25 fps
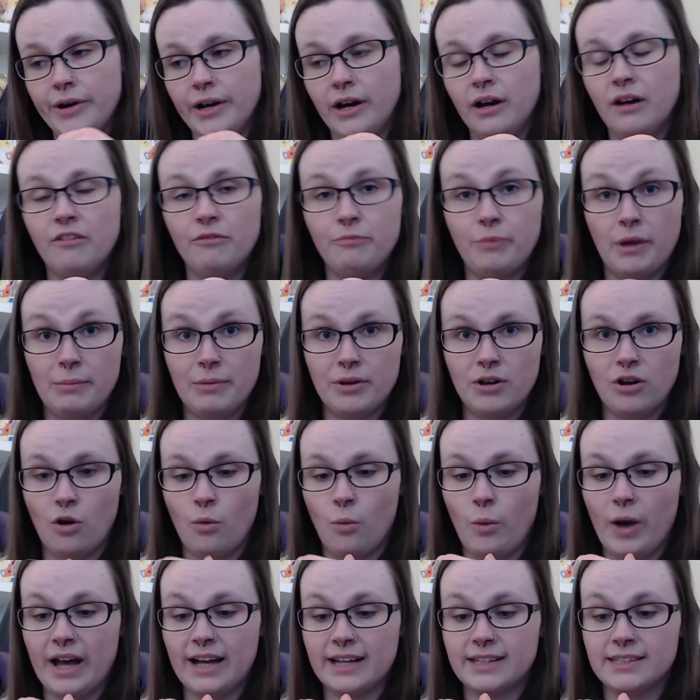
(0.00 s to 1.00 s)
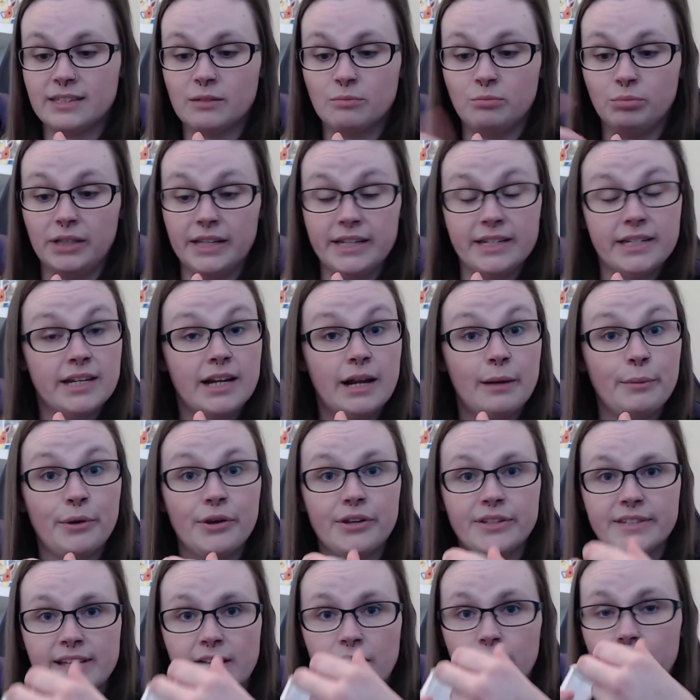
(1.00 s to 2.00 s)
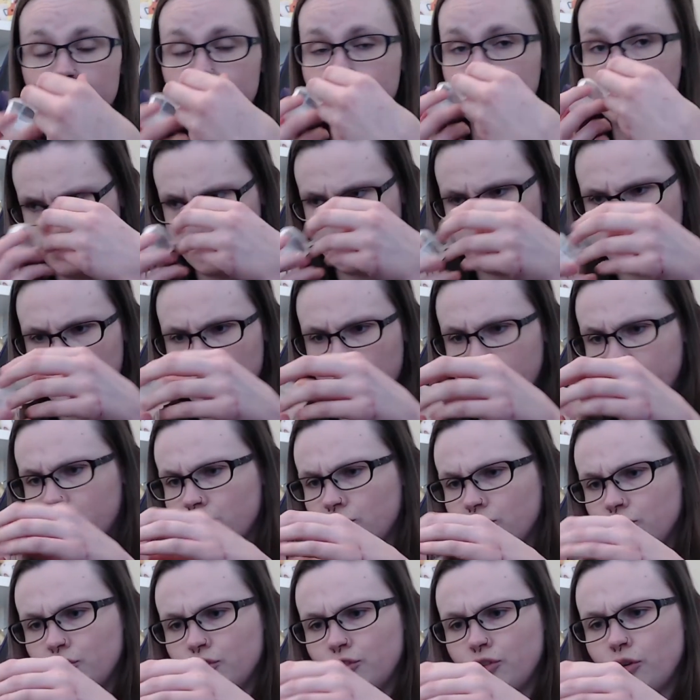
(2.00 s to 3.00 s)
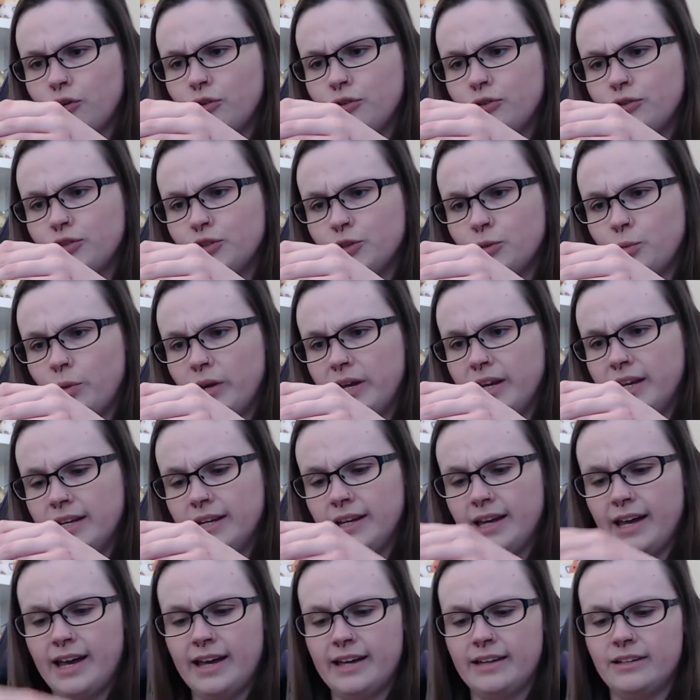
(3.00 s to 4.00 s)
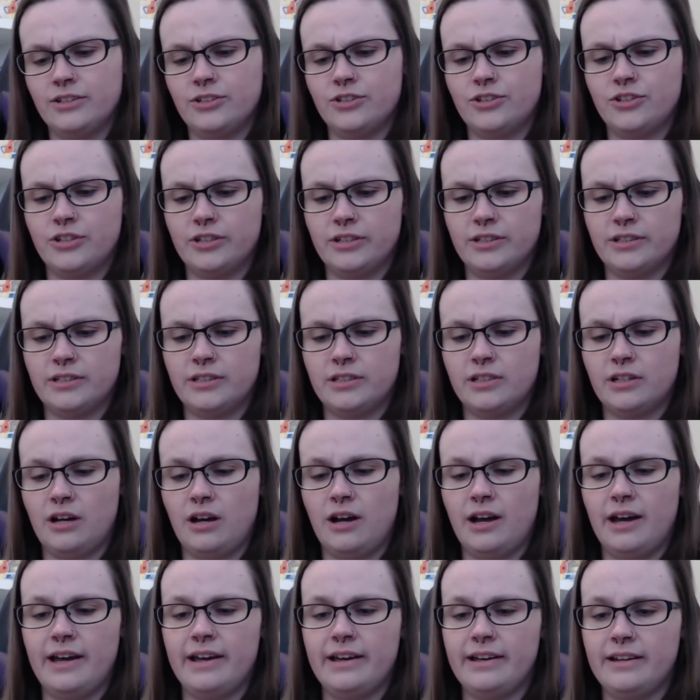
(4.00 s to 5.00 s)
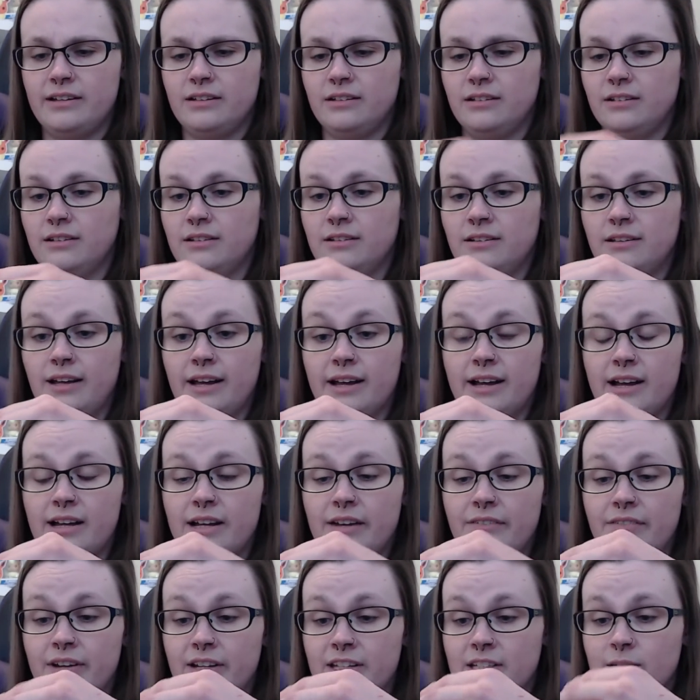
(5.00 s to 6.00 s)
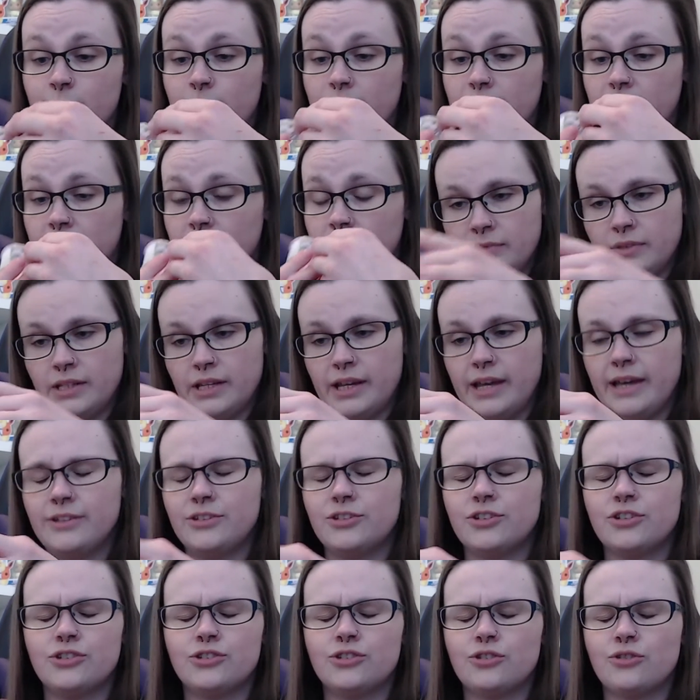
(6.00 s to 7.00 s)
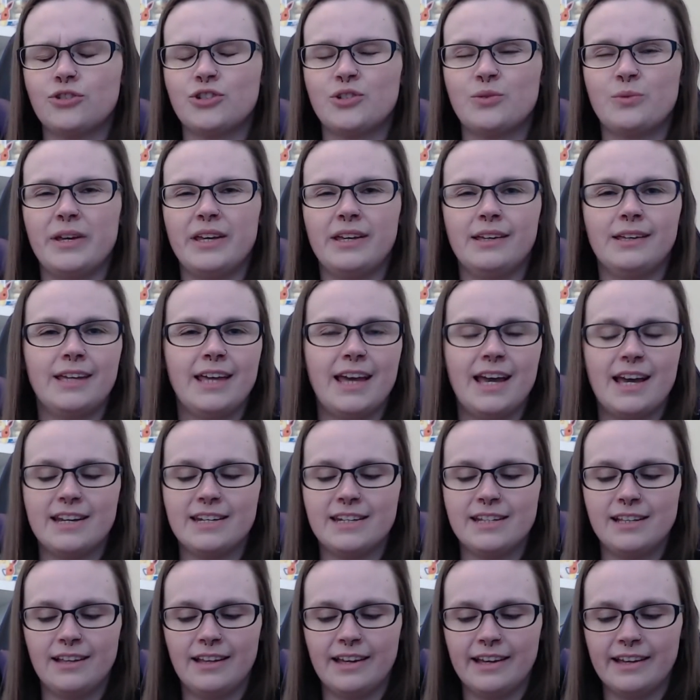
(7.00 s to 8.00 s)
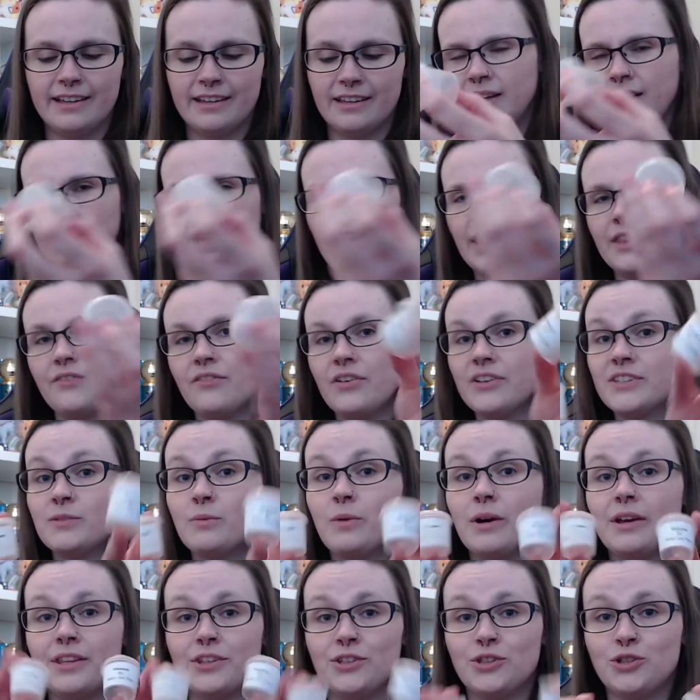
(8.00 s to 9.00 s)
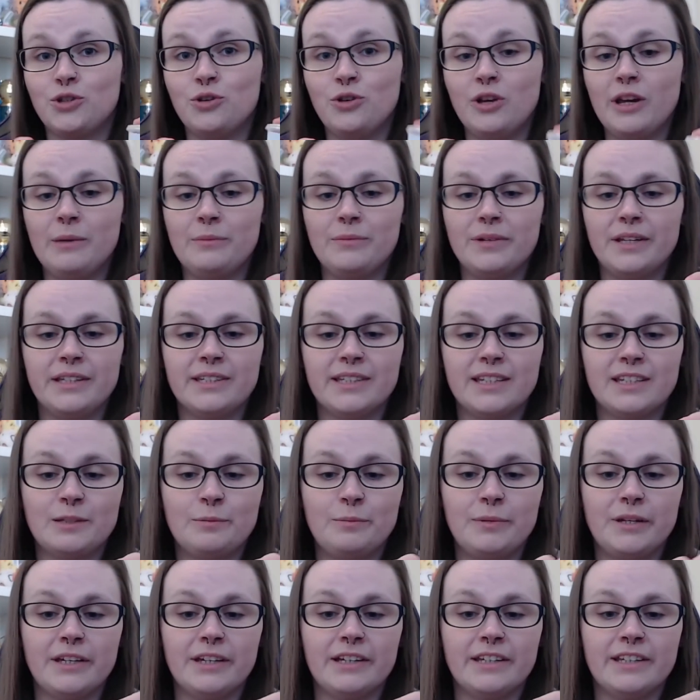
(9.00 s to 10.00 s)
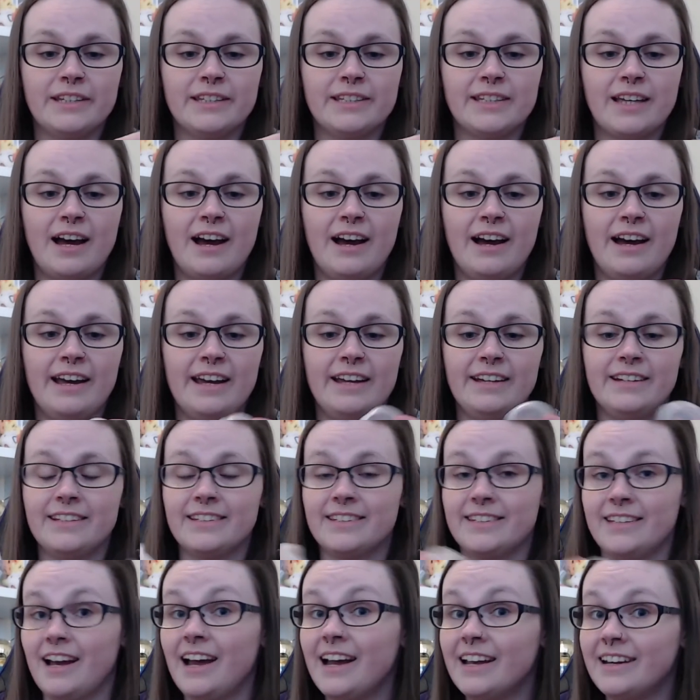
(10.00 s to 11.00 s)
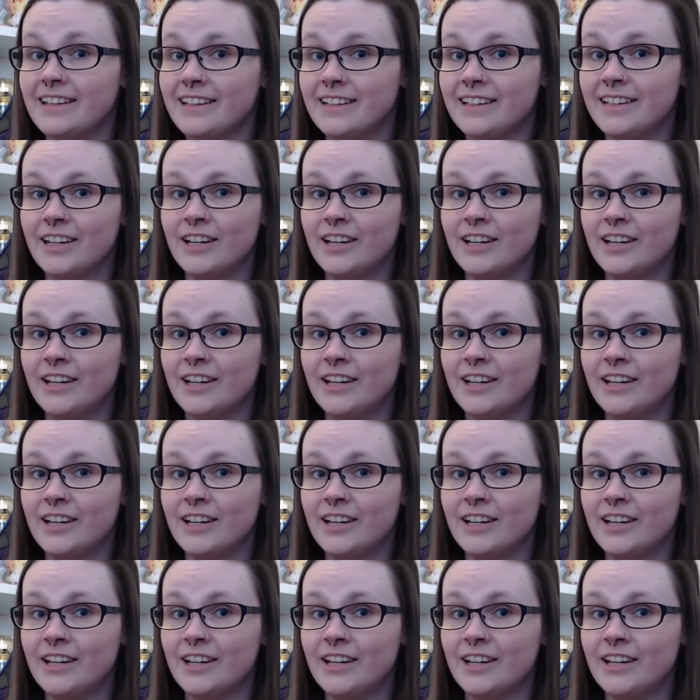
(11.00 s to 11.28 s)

of Baby Got Wax, blended up herself. It's just so sweet and just, I can't even explain it. It's just so sweet and candy-like. And the reason why there's two empties is because I decided